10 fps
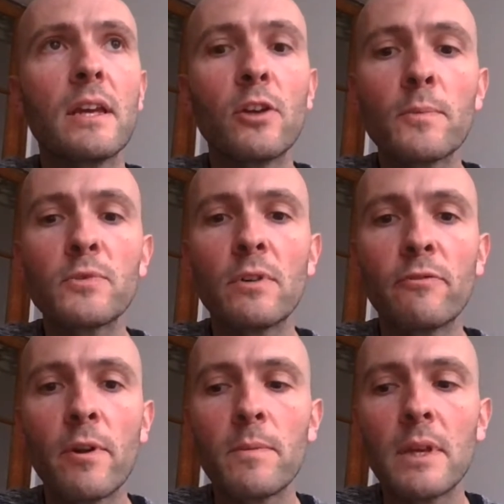
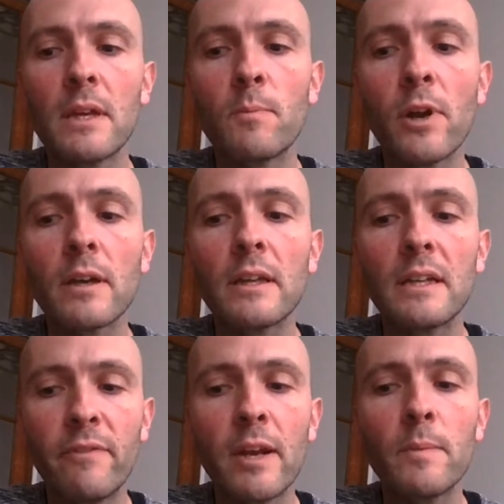the adoption from
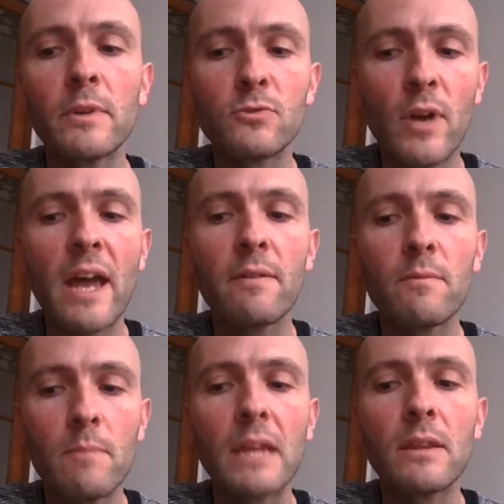the plugin developers
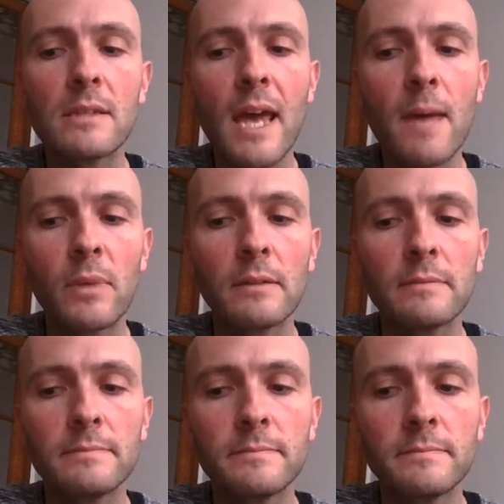to make this
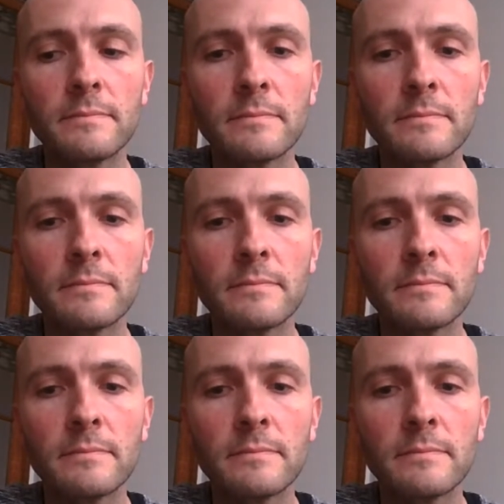happen.